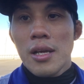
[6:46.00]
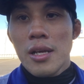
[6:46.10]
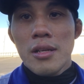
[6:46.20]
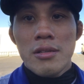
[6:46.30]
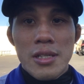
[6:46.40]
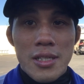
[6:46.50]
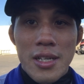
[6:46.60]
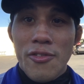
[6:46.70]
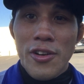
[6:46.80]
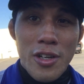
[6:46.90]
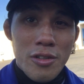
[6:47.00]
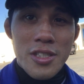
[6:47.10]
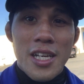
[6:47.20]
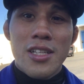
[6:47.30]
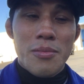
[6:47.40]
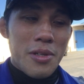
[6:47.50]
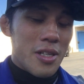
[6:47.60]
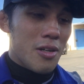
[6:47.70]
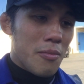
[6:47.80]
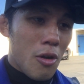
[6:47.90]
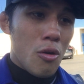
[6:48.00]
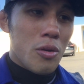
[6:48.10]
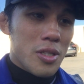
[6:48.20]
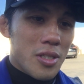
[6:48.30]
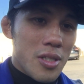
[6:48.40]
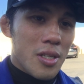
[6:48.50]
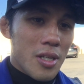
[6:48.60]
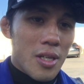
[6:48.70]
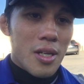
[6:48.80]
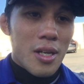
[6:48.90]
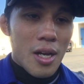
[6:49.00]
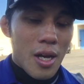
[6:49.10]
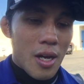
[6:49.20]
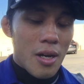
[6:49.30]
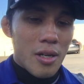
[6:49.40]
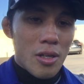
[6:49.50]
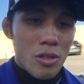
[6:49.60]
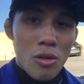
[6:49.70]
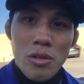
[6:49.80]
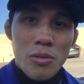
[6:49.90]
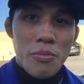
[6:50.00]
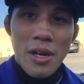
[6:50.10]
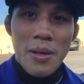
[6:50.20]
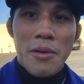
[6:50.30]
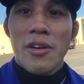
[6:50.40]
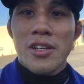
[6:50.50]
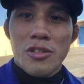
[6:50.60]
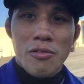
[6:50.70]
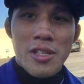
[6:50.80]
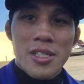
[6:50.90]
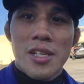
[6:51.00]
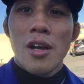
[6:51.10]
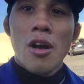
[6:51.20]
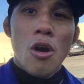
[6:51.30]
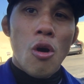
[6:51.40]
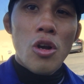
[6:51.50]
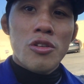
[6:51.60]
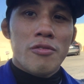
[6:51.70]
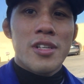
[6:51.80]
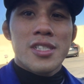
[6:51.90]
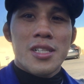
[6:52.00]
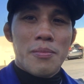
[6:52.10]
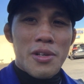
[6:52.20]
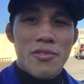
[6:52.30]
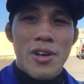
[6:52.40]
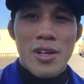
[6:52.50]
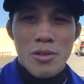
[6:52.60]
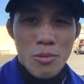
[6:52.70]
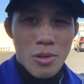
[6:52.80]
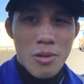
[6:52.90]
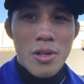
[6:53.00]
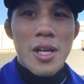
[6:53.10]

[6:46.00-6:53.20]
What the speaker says: And it's like Franco said to me, I'm always, he's always bragging about Rickson Gracie. Rickson Gracie is the best fighter in the world.